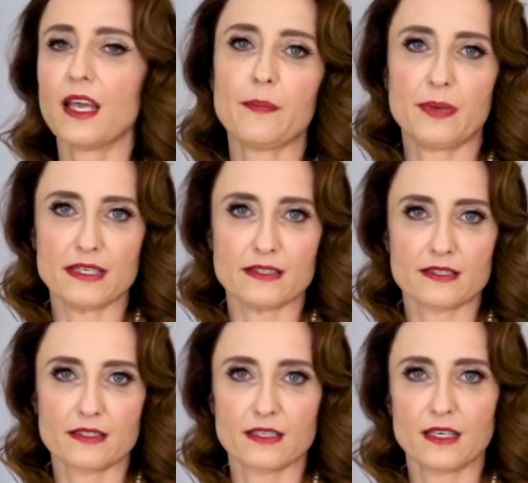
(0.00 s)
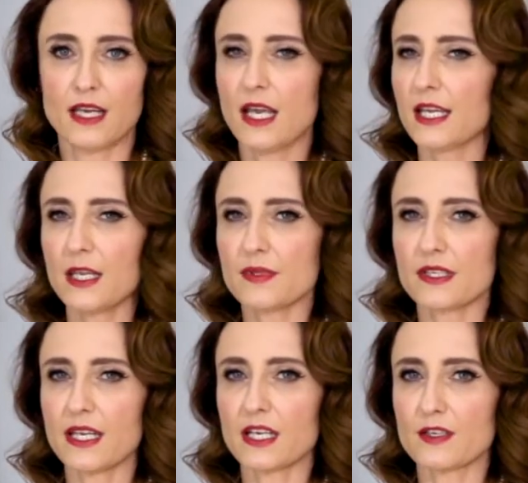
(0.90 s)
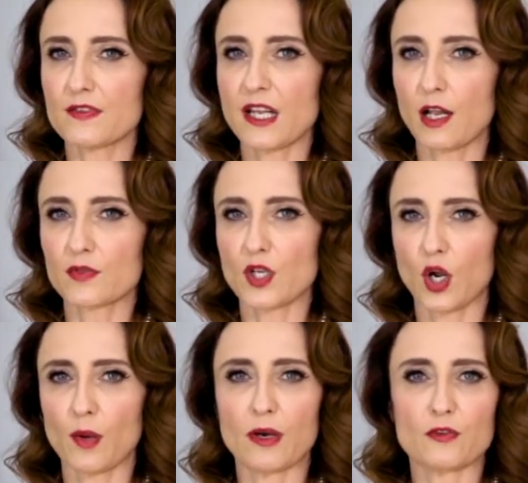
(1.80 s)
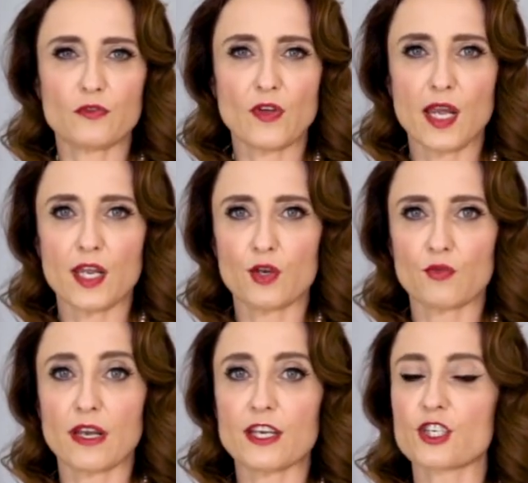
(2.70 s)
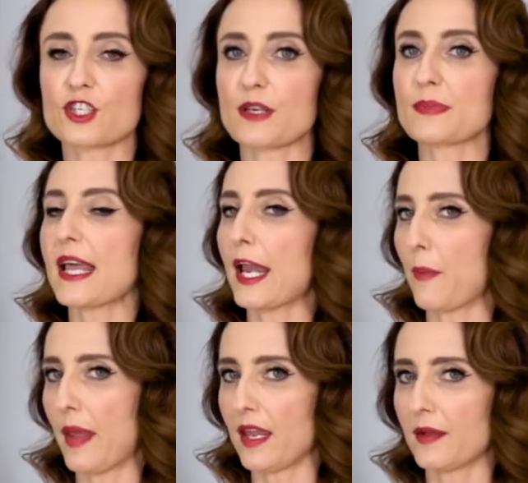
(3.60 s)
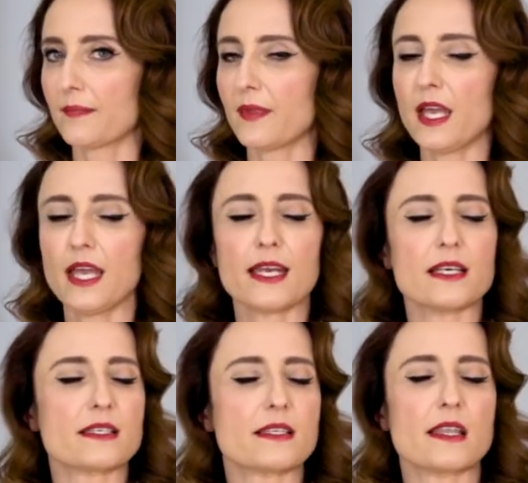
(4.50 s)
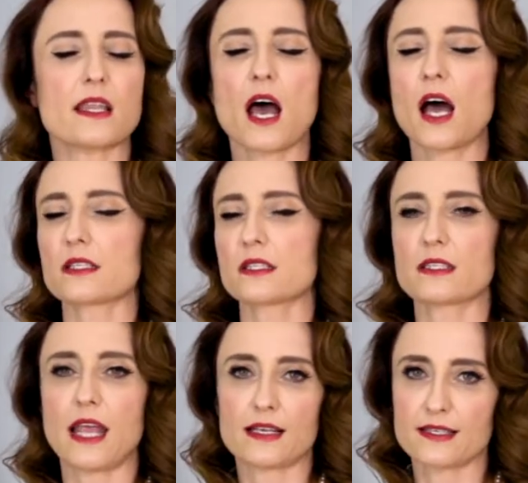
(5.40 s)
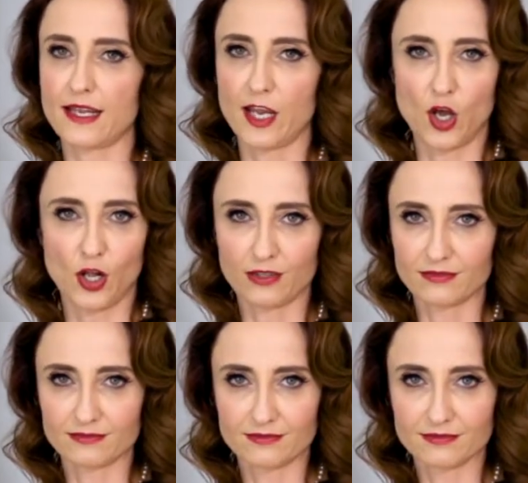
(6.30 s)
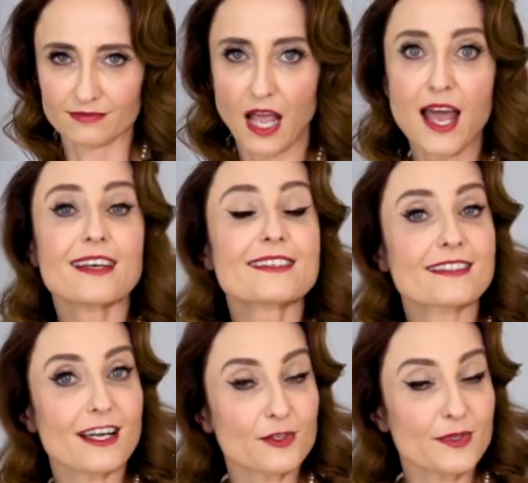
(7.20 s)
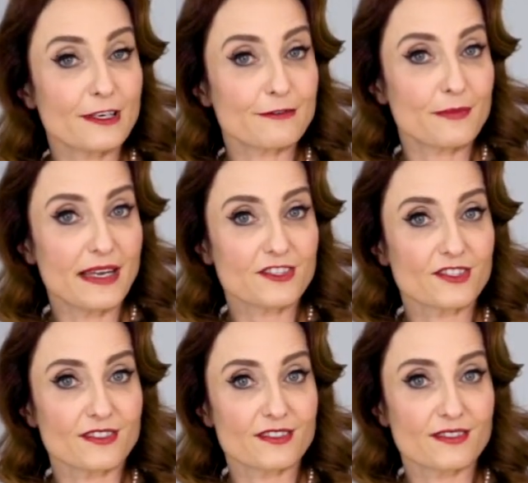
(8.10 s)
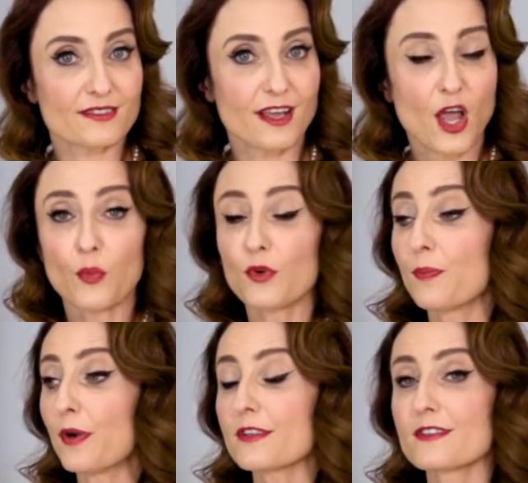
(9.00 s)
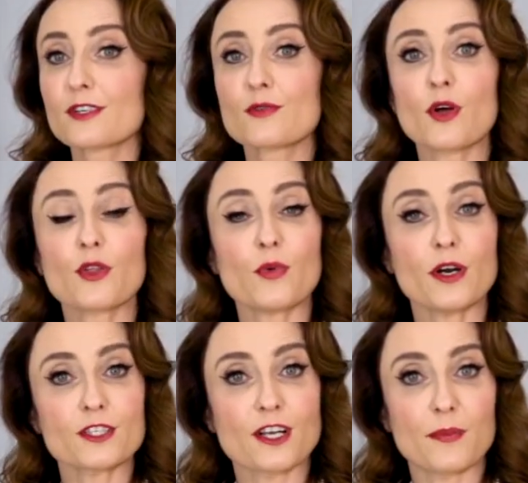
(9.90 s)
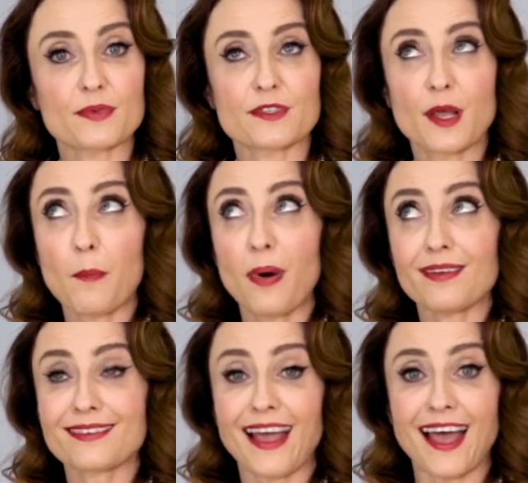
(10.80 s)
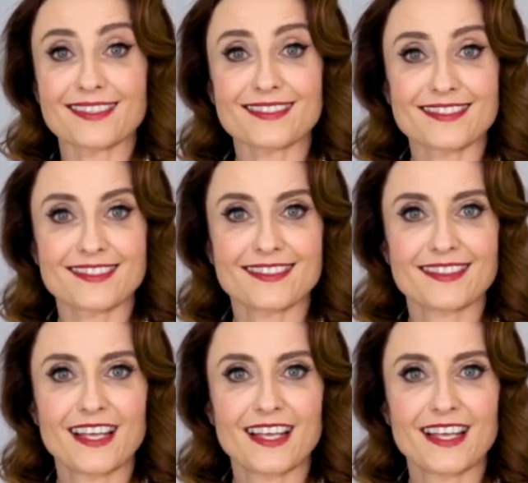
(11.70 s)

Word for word: And please, keep the negative self-talk about failing in relationships at bay. It is not sexy at all. Start with affirmations, with personal growth workshops, podcasts,